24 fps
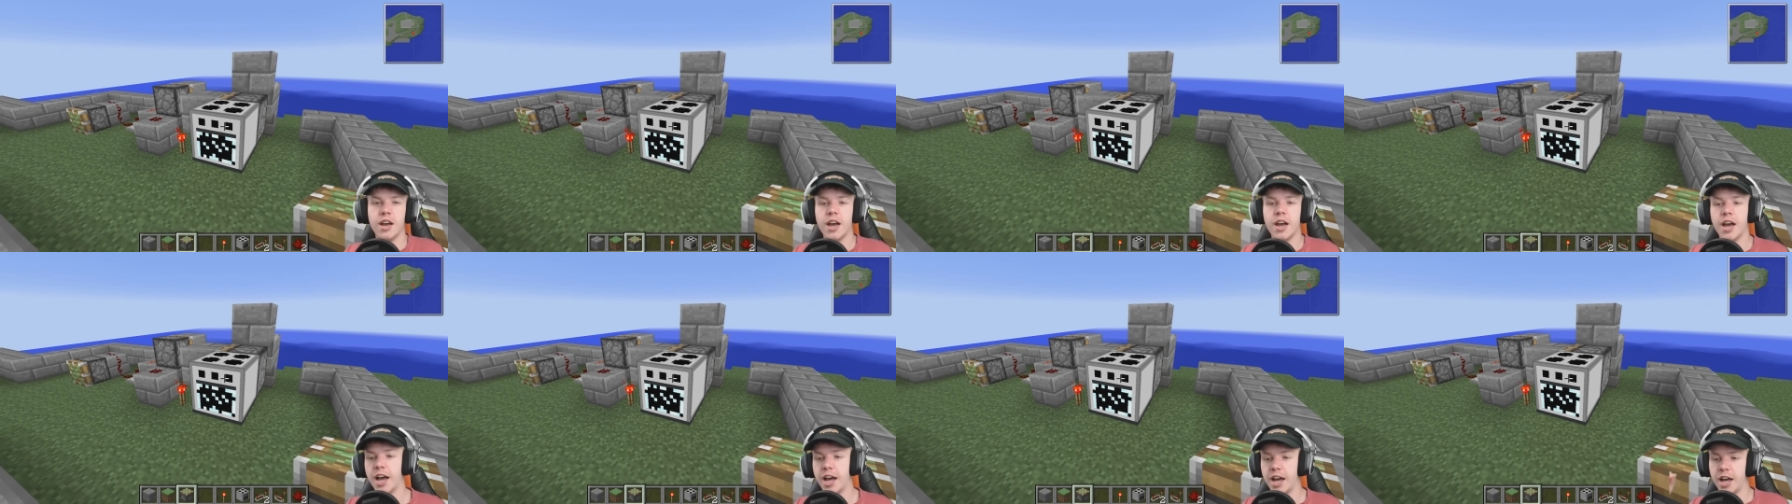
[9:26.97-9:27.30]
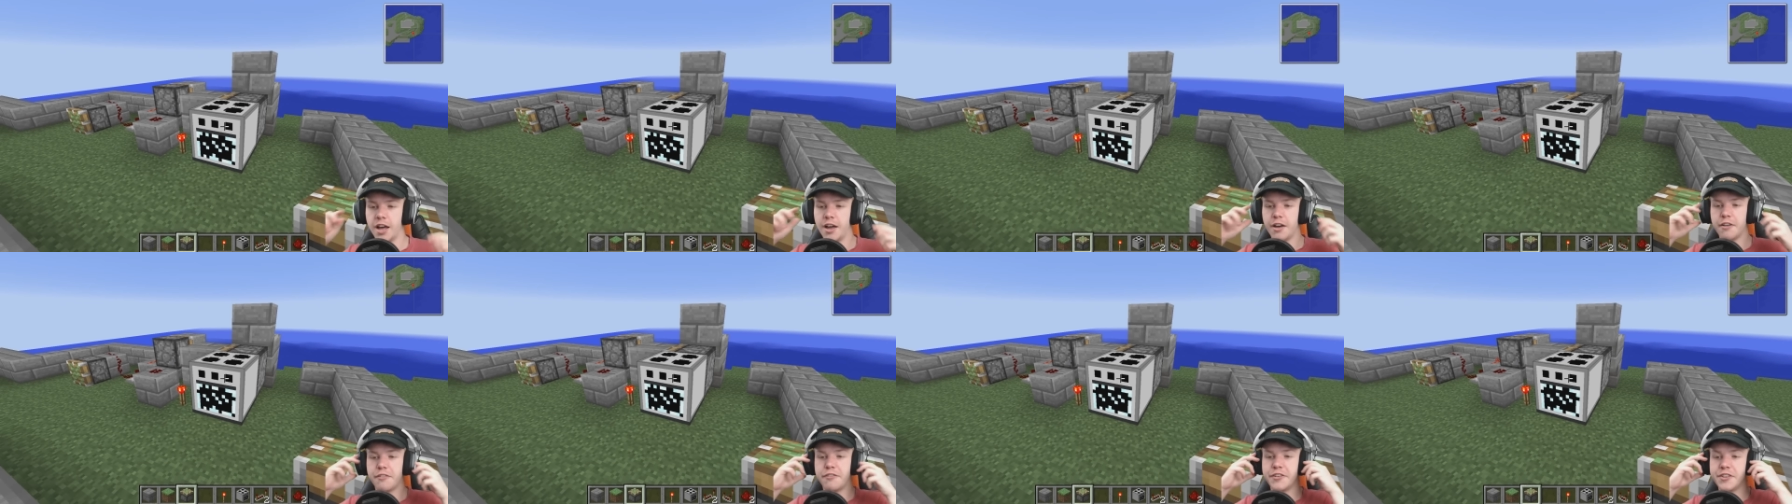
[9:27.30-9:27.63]

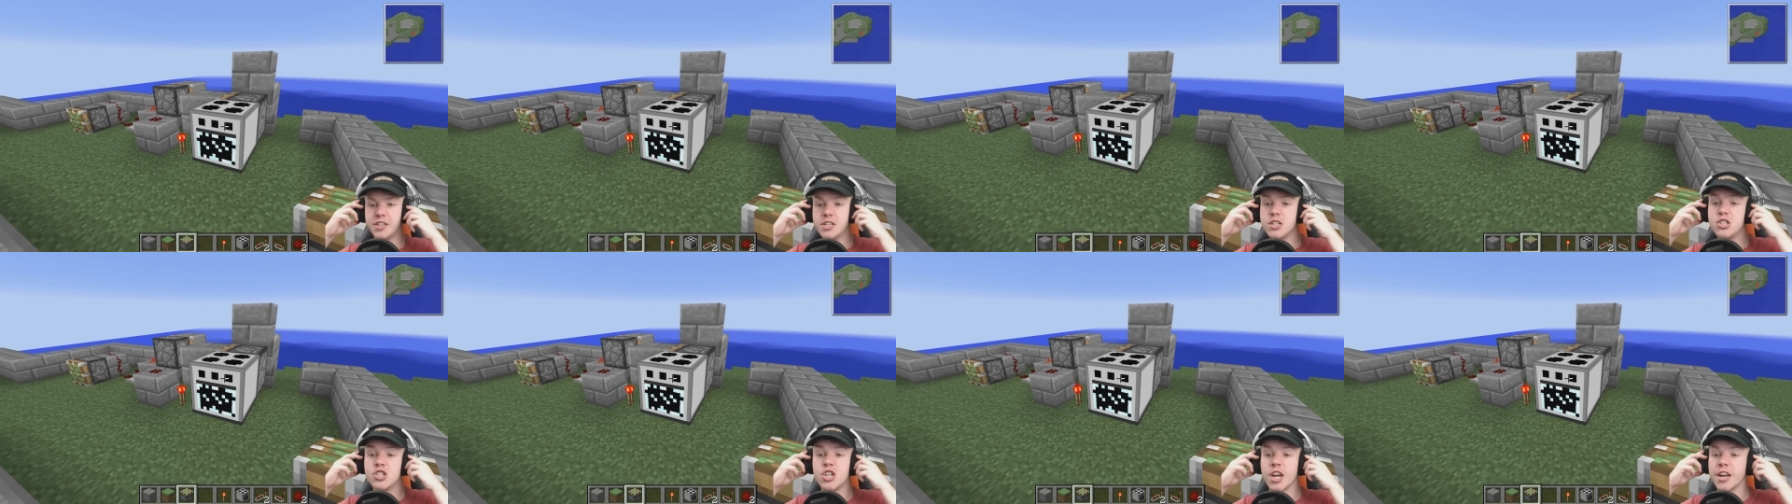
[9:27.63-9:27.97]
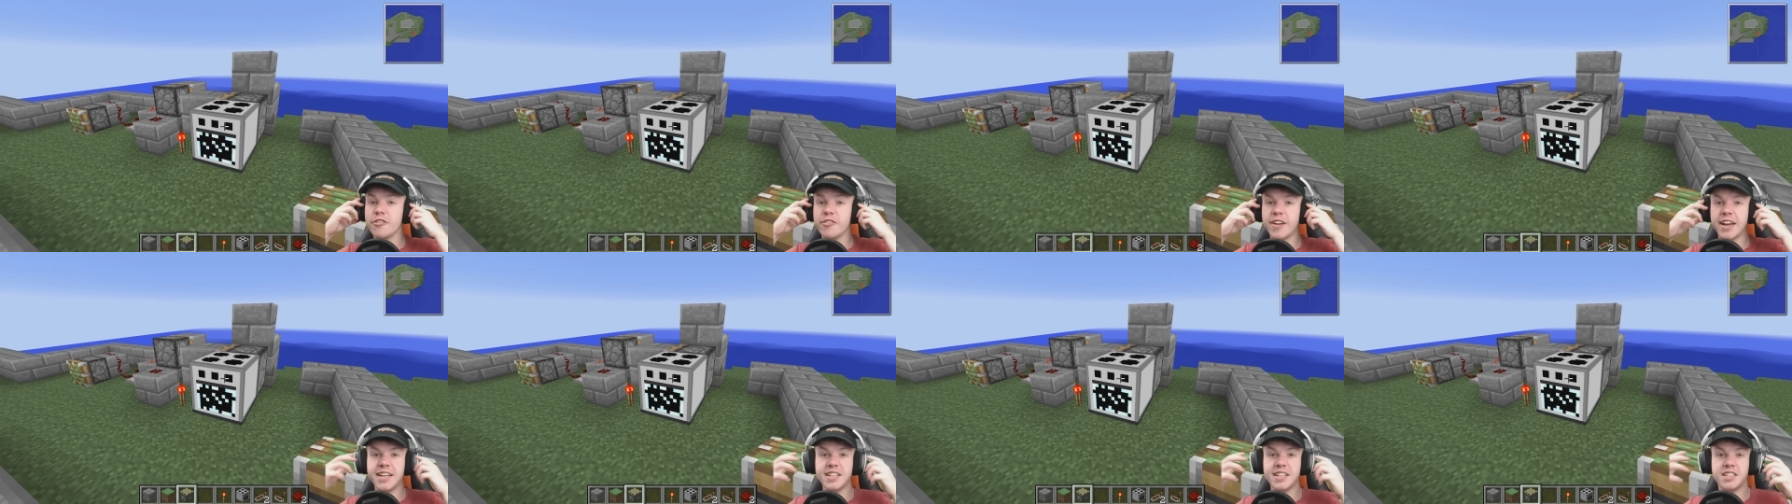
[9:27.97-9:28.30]
uh, for the
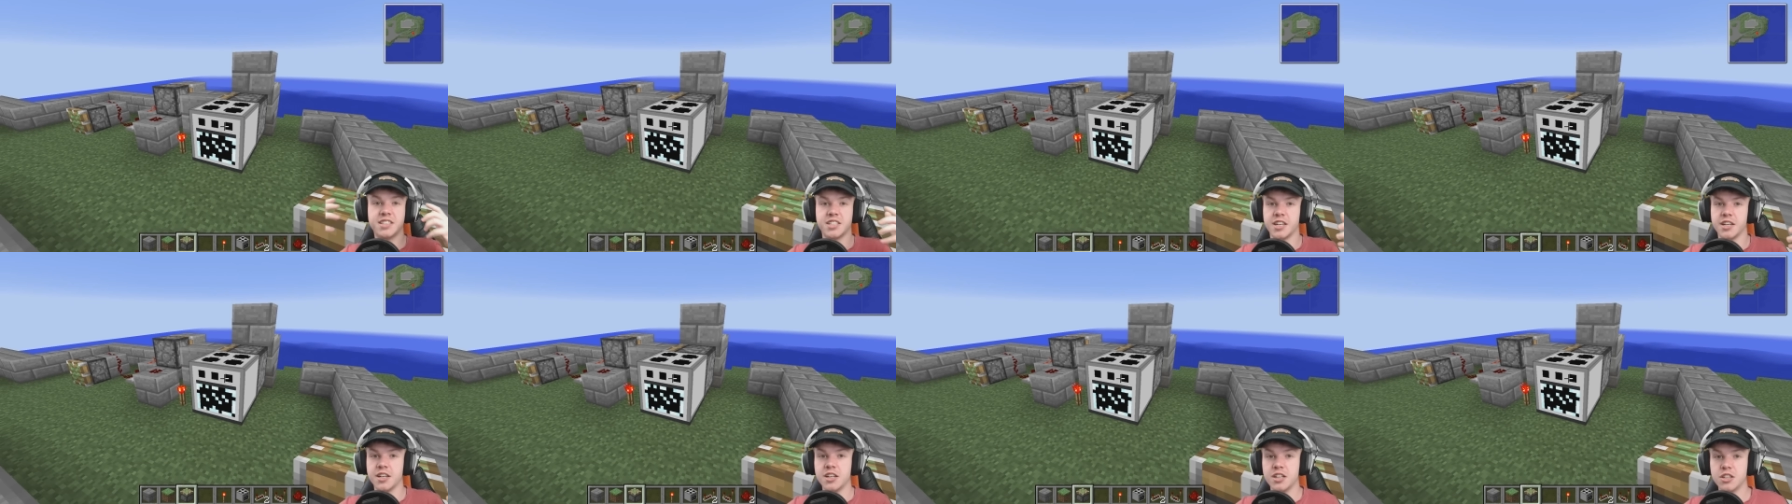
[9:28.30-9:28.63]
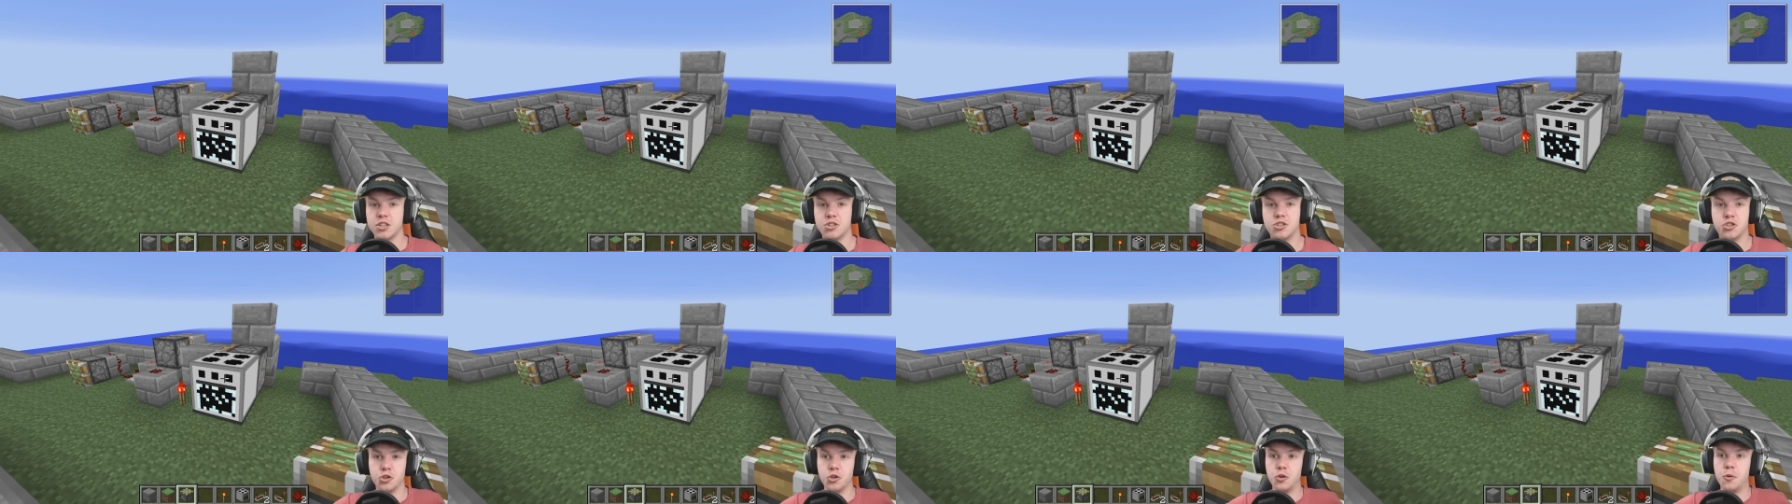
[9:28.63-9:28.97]
generator
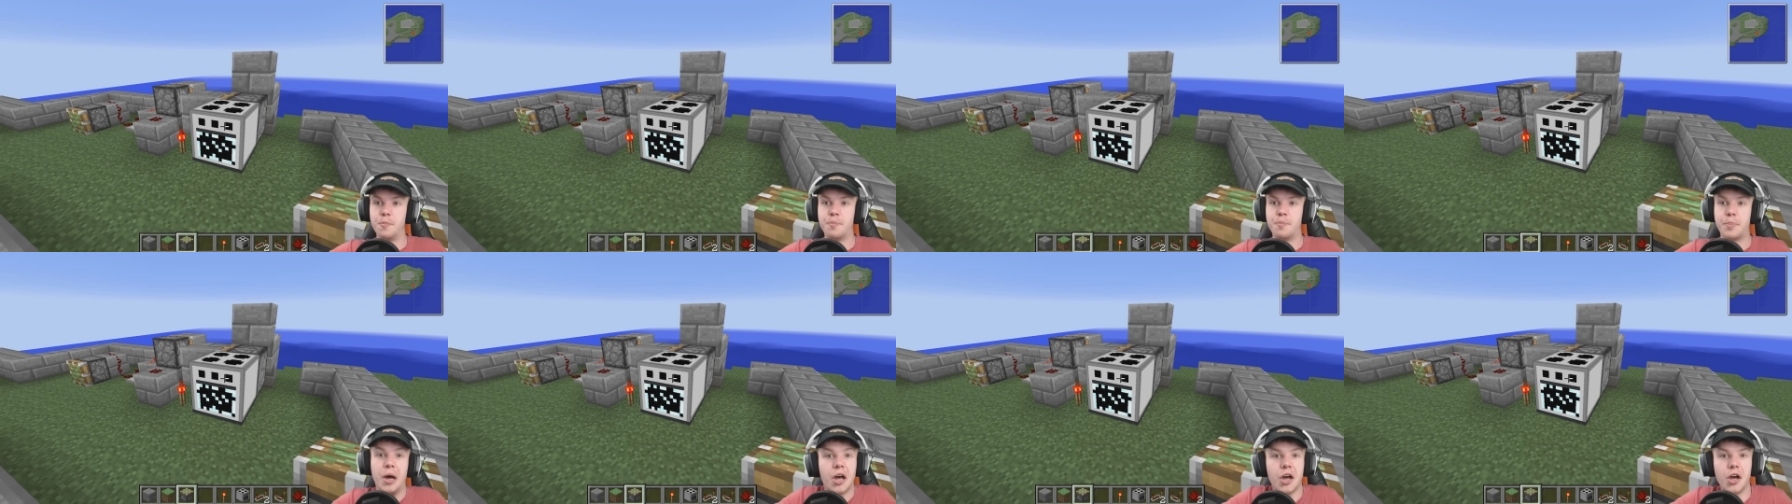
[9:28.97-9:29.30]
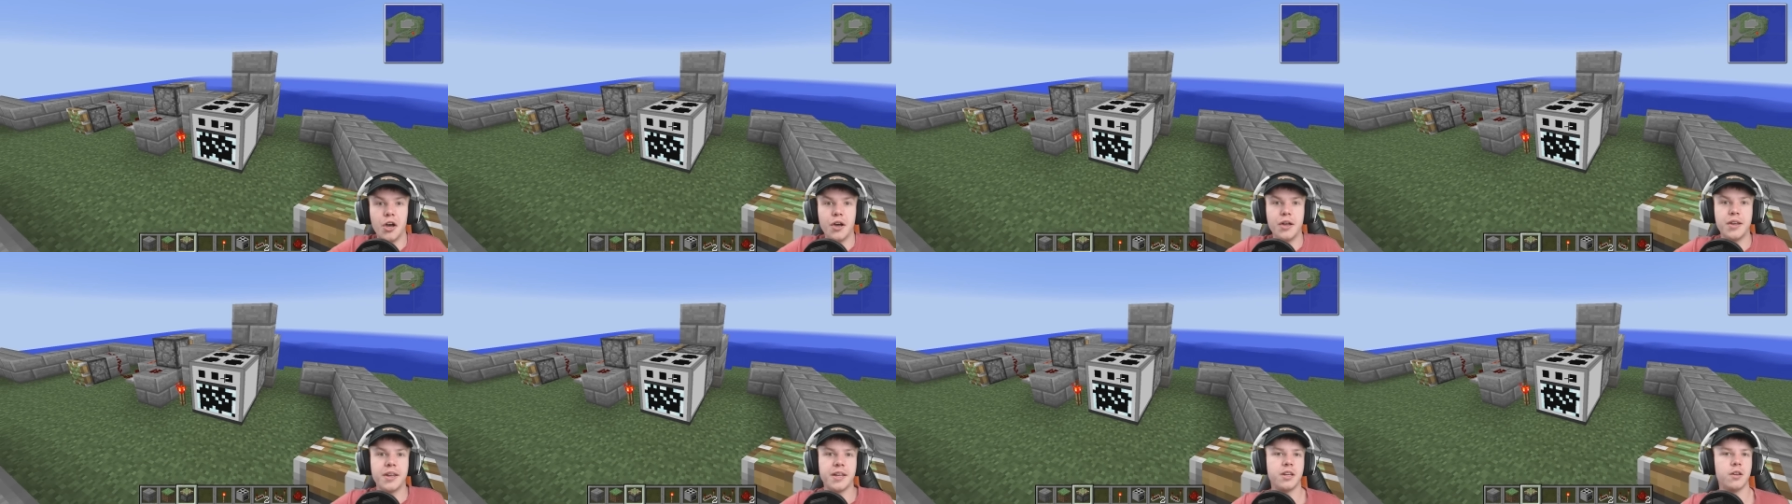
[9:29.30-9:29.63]
to
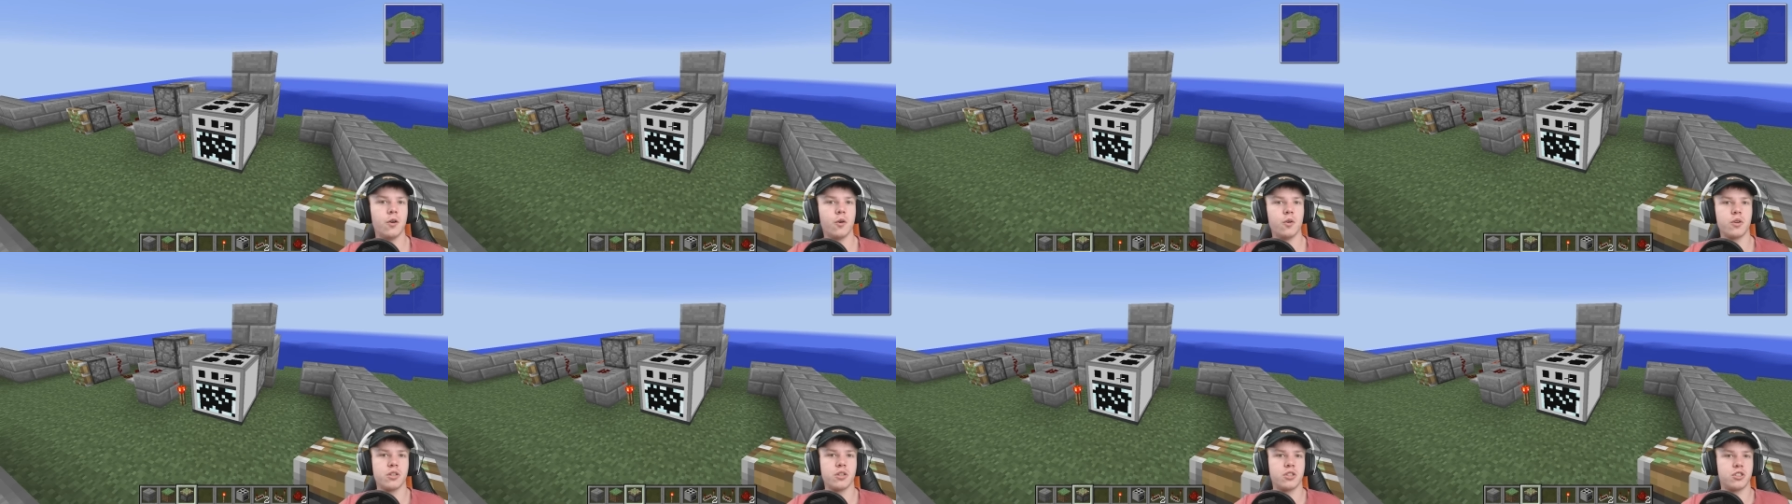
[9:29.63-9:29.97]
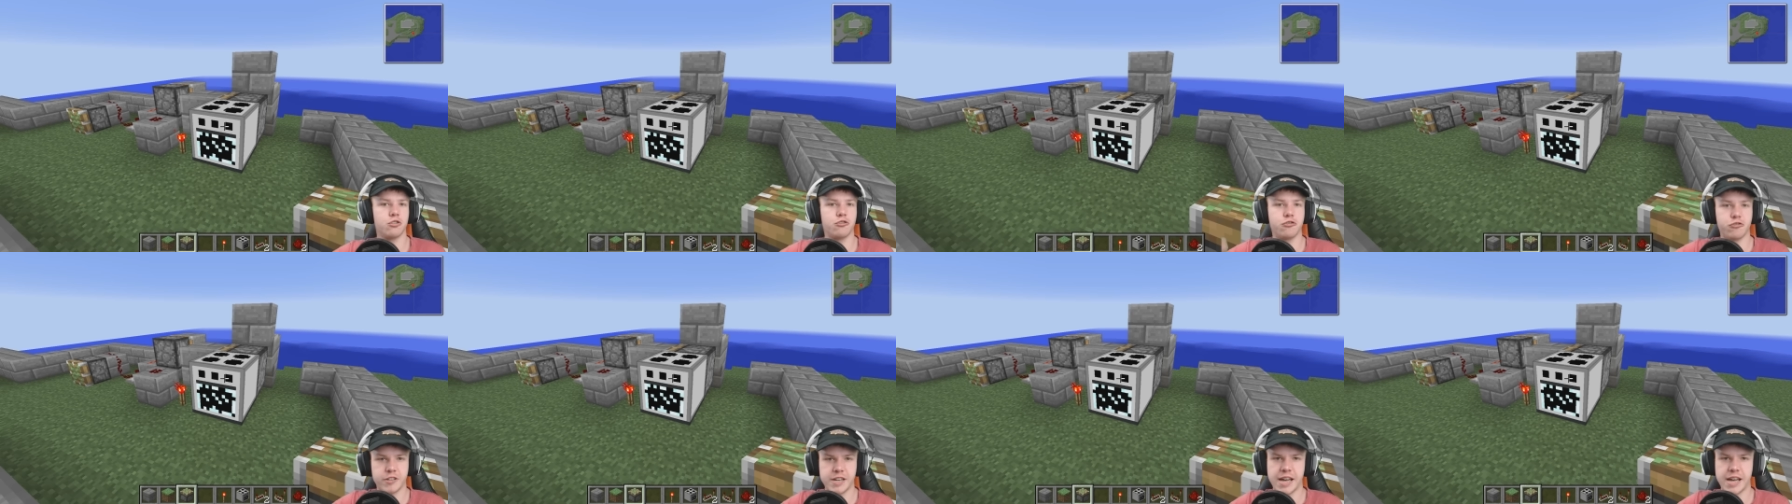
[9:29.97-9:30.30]
burn in order to
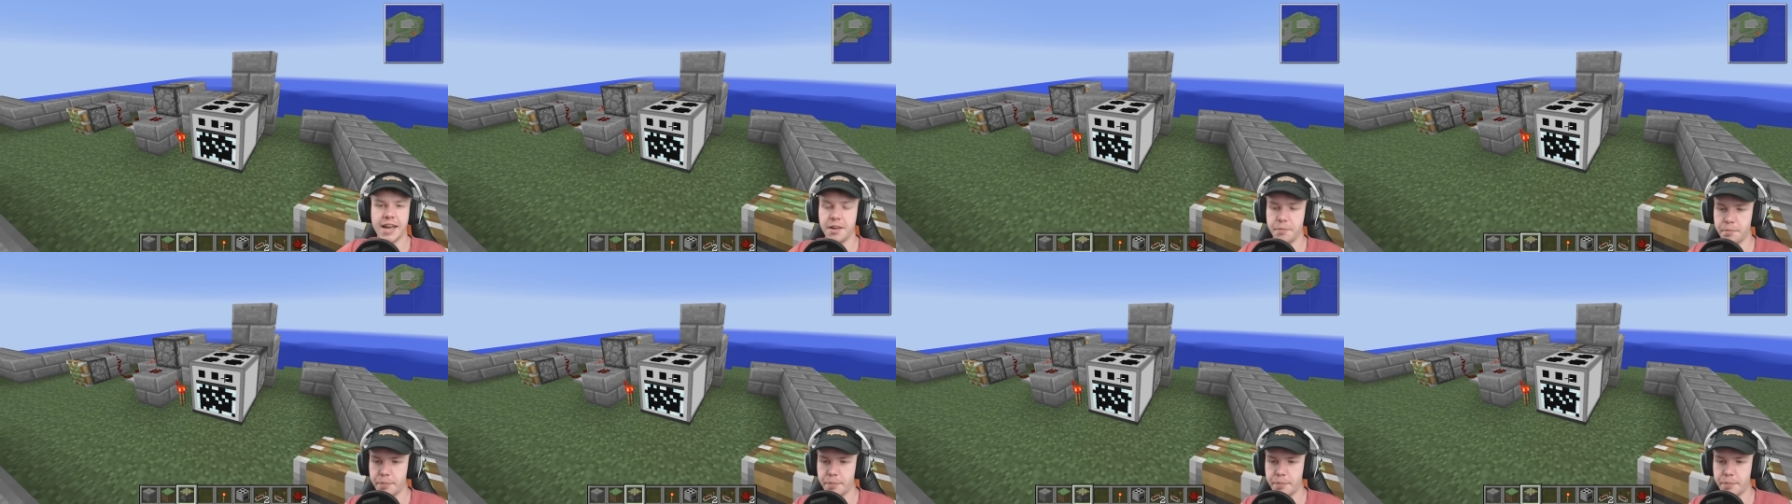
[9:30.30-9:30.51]
create